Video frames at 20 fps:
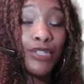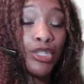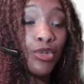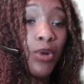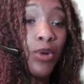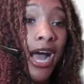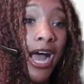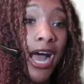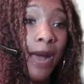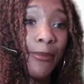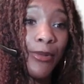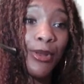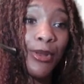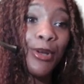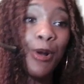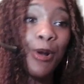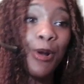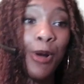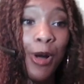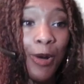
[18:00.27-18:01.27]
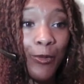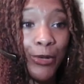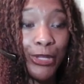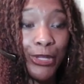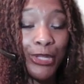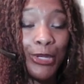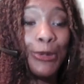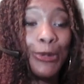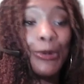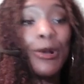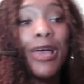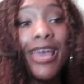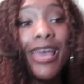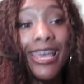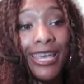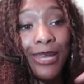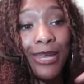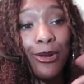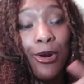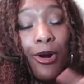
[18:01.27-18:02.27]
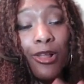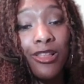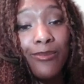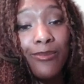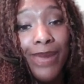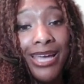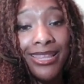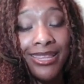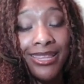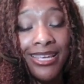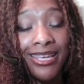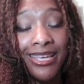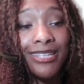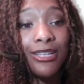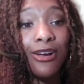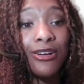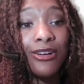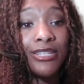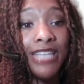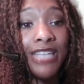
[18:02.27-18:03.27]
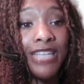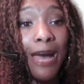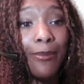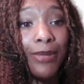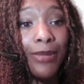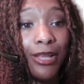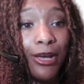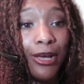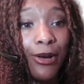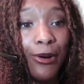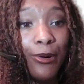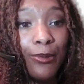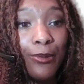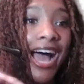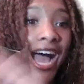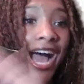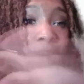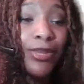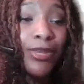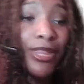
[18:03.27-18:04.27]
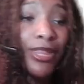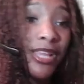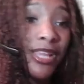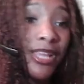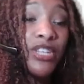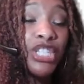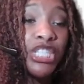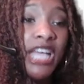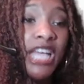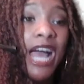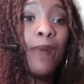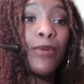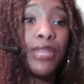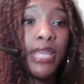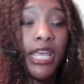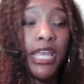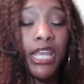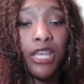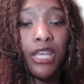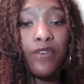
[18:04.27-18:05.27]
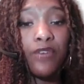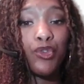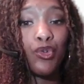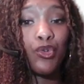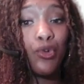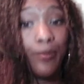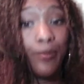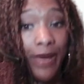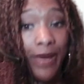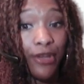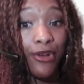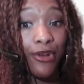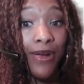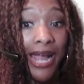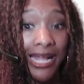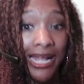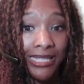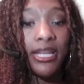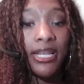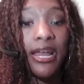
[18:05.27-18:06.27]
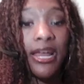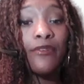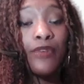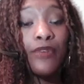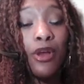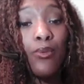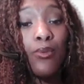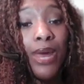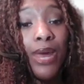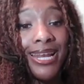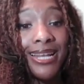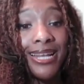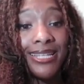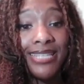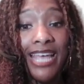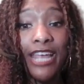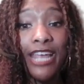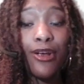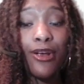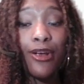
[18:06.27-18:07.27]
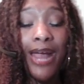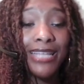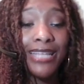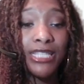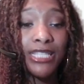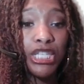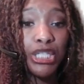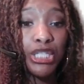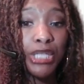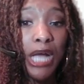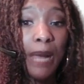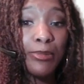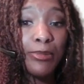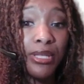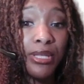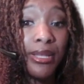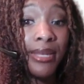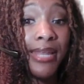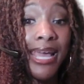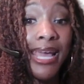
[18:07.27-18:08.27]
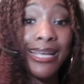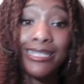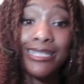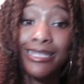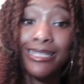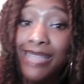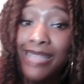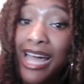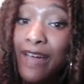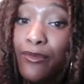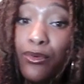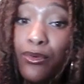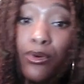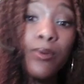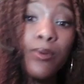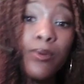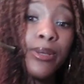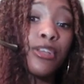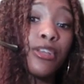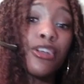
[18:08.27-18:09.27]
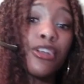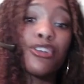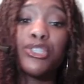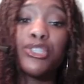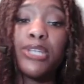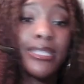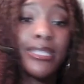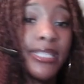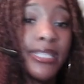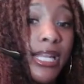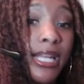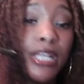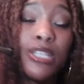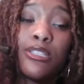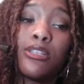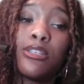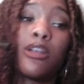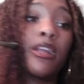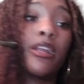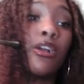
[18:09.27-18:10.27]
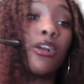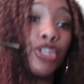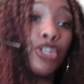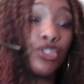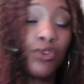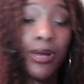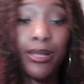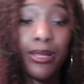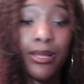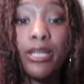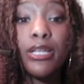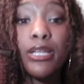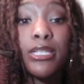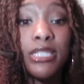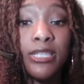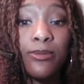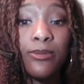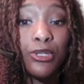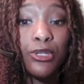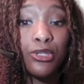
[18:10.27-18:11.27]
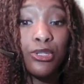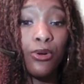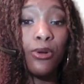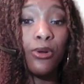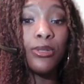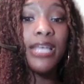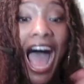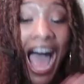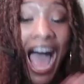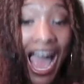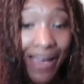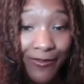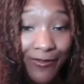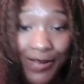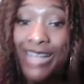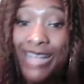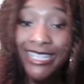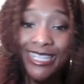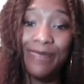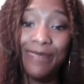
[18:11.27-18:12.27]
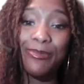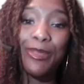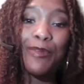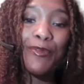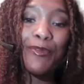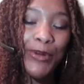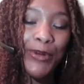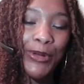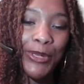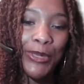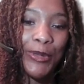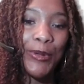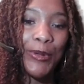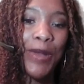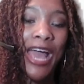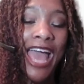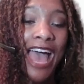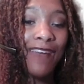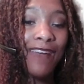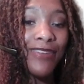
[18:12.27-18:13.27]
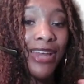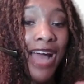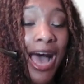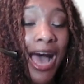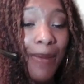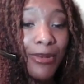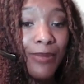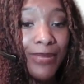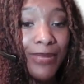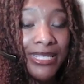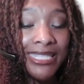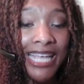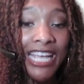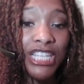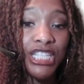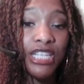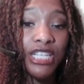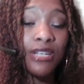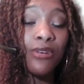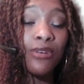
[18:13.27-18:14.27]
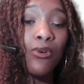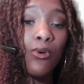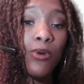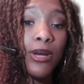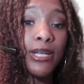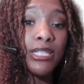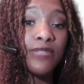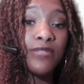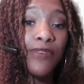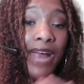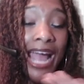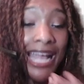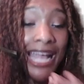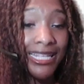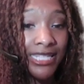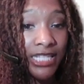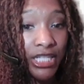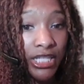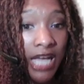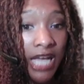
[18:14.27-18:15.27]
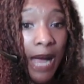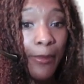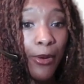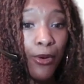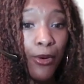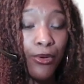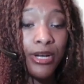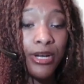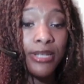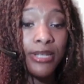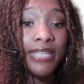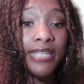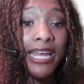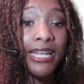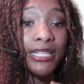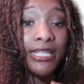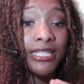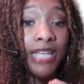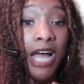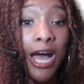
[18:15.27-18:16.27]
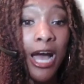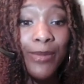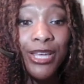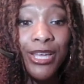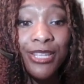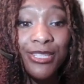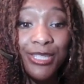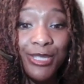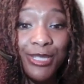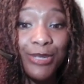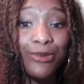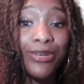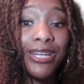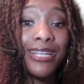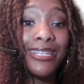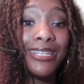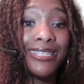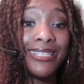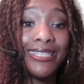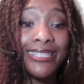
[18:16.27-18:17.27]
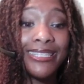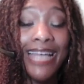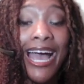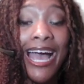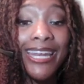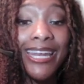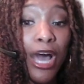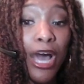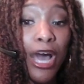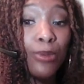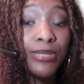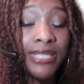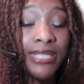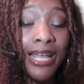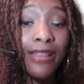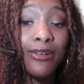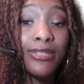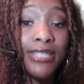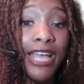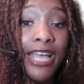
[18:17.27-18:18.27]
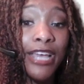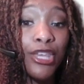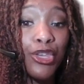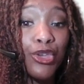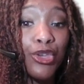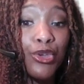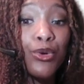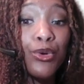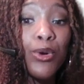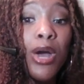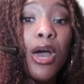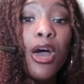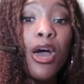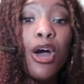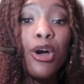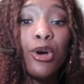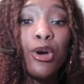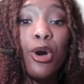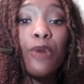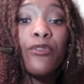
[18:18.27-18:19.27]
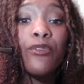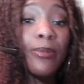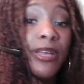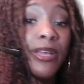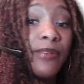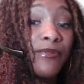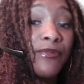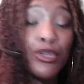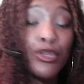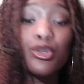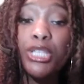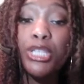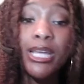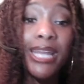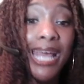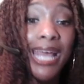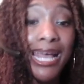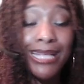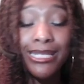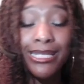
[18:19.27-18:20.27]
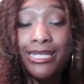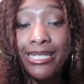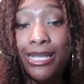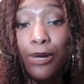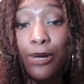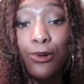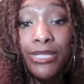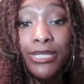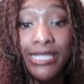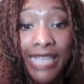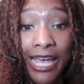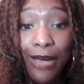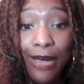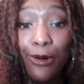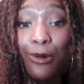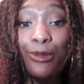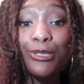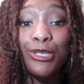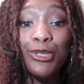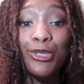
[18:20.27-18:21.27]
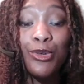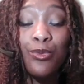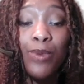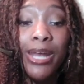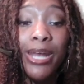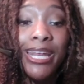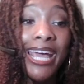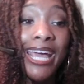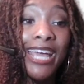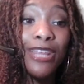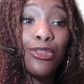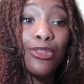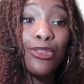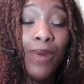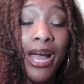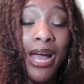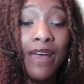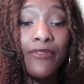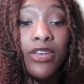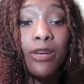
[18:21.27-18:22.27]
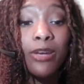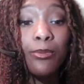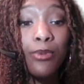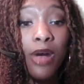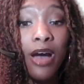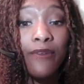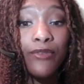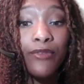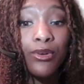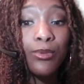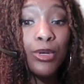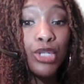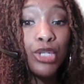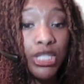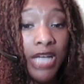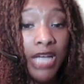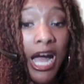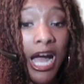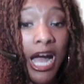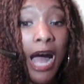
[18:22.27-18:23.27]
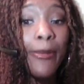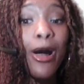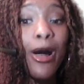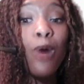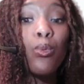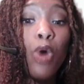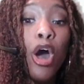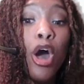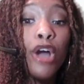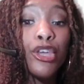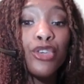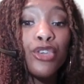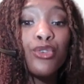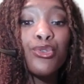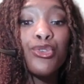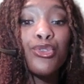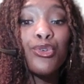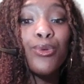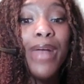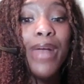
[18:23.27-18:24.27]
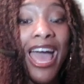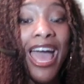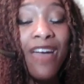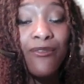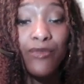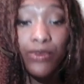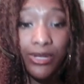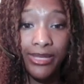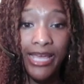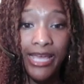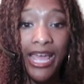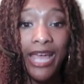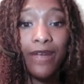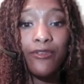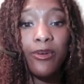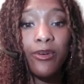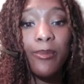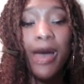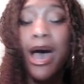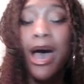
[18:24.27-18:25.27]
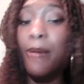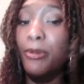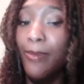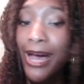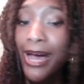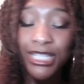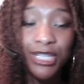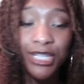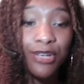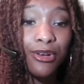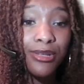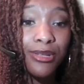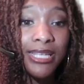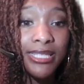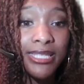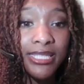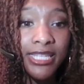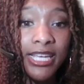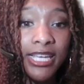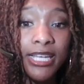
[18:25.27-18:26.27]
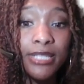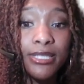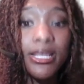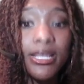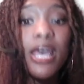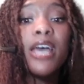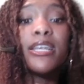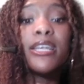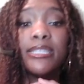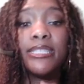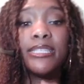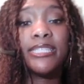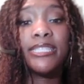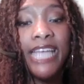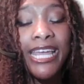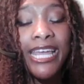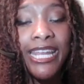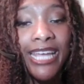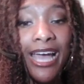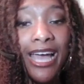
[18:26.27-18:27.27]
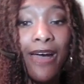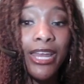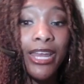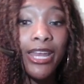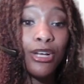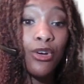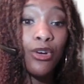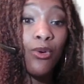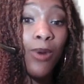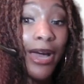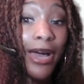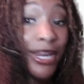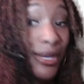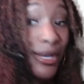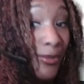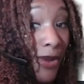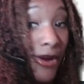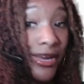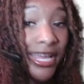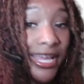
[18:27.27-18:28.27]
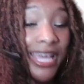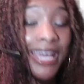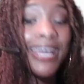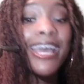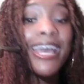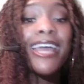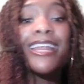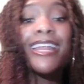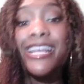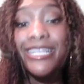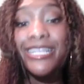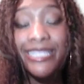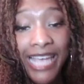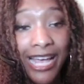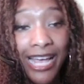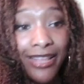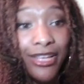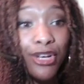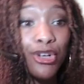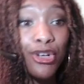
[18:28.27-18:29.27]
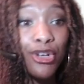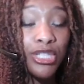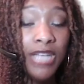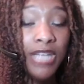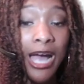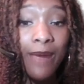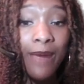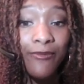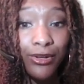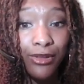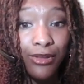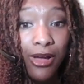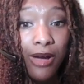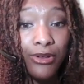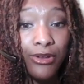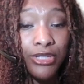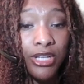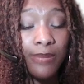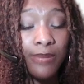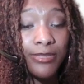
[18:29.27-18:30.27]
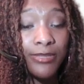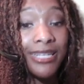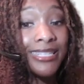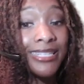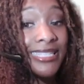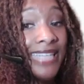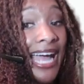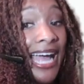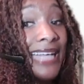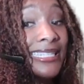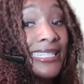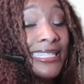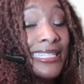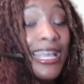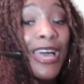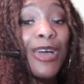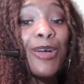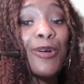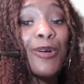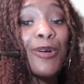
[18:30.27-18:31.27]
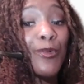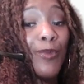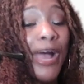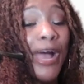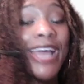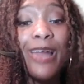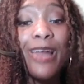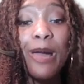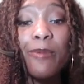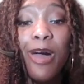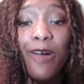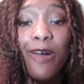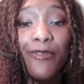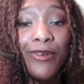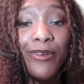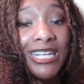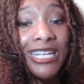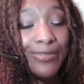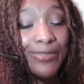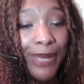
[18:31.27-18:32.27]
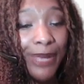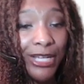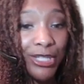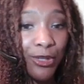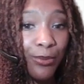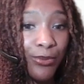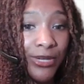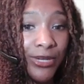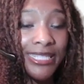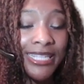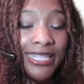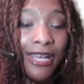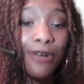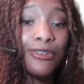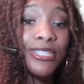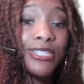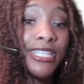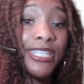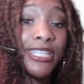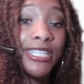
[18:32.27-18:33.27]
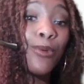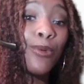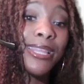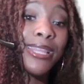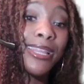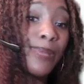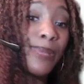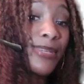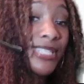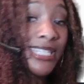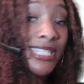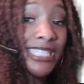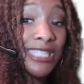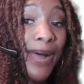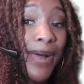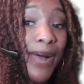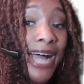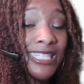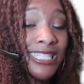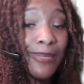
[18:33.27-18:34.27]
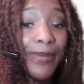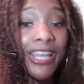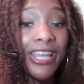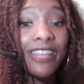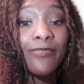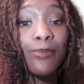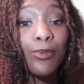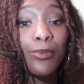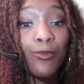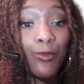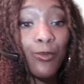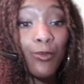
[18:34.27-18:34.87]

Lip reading: to hop on a call with you. Again, all of my links are down below. I would love to chat with any of you about your Etsy. Now, if you're ready to take your Etsy shop to the next level, whether you're just getting started or struggling to see results, I've got something for you. I have an optimization course for Etsy shop owners that is coming soon. It is designed to help sellers like you go from confusion and slow sales to running a thriving, profitable shop. I'll walk you through everything from optimizing your listings to standing out in a crowded market and scaling your shop for long-term success. Right now, I'm offering a special pre-sale deal with limited spots available.